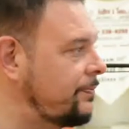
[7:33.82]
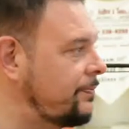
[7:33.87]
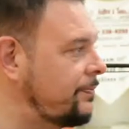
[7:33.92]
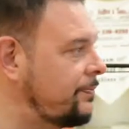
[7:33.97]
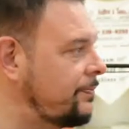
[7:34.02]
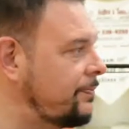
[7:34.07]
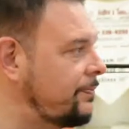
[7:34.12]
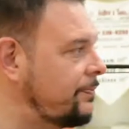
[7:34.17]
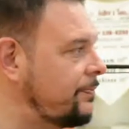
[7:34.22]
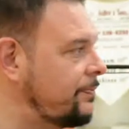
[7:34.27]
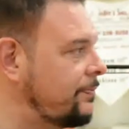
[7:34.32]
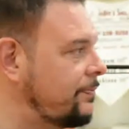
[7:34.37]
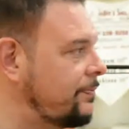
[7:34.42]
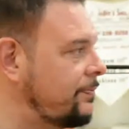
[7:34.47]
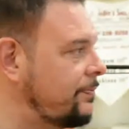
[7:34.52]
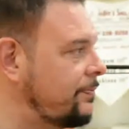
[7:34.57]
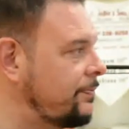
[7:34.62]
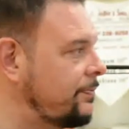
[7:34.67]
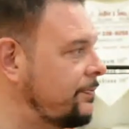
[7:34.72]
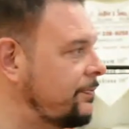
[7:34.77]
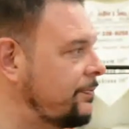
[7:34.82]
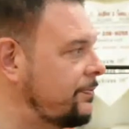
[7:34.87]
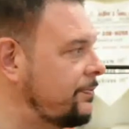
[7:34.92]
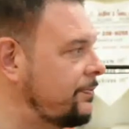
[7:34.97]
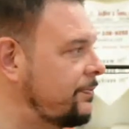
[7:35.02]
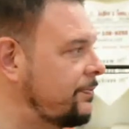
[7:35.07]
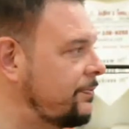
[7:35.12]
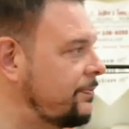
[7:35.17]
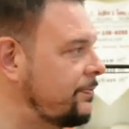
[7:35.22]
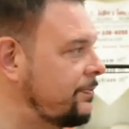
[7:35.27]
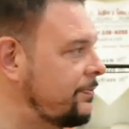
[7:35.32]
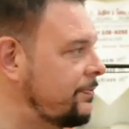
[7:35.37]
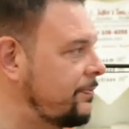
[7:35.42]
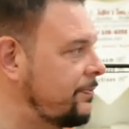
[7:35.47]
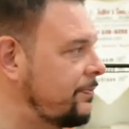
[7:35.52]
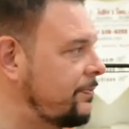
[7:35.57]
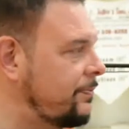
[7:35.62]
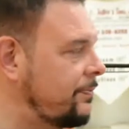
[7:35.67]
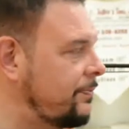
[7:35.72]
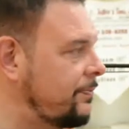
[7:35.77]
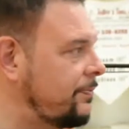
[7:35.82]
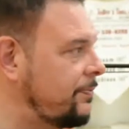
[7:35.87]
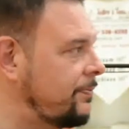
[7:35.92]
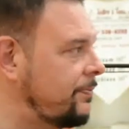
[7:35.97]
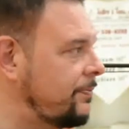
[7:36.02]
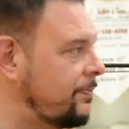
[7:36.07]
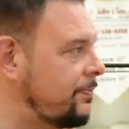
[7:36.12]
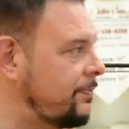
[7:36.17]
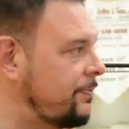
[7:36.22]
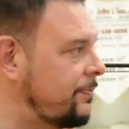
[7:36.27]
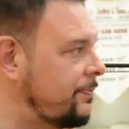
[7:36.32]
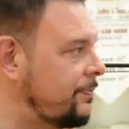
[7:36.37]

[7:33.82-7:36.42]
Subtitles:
[no speech]